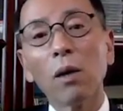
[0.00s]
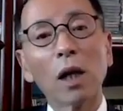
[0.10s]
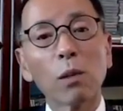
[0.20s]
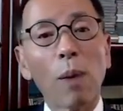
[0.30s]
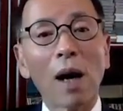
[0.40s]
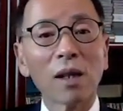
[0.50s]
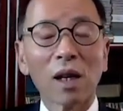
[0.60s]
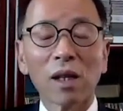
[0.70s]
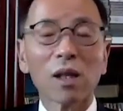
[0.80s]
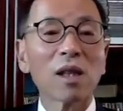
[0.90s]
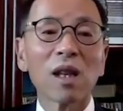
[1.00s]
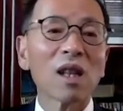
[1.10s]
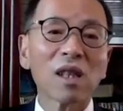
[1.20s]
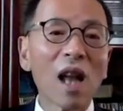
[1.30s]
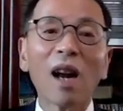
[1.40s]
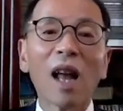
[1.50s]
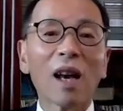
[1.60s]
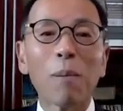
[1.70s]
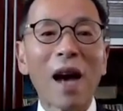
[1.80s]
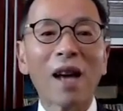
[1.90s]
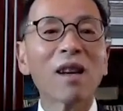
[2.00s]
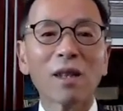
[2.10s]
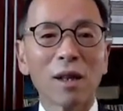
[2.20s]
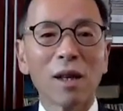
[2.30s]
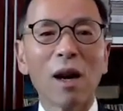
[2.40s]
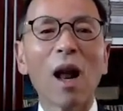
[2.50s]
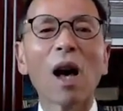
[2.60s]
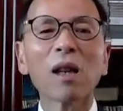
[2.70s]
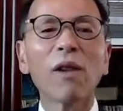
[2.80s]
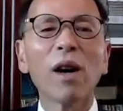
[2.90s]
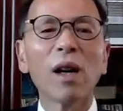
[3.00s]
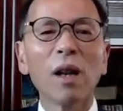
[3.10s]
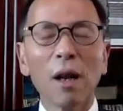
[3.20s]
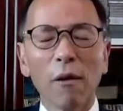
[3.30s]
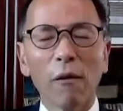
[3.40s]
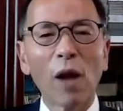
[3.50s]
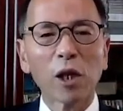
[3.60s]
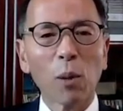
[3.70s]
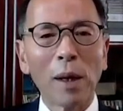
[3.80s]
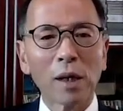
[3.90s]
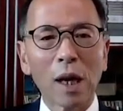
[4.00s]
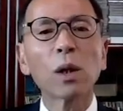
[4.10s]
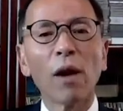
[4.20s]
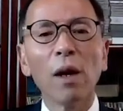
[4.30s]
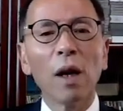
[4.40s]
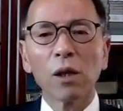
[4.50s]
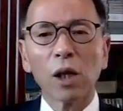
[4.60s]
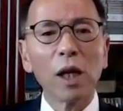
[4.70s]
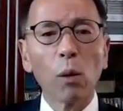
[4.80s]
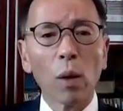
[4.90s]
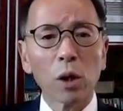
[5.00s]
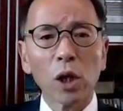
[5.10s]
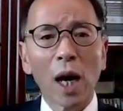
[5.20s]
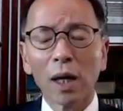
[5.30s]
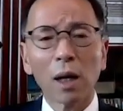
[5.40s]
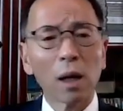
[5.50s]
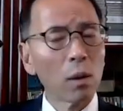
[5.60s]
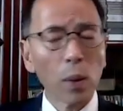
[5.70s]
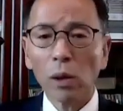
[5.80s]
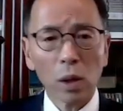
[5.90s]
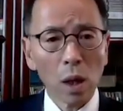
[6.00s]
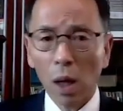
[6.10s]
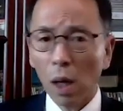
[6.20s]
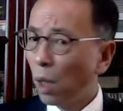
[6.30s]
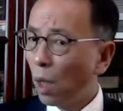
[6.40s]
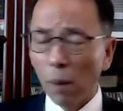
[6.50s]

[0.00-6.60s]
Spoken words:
U.S. politics is not like Biden has a lot of flexibility in terms of dealing with China, because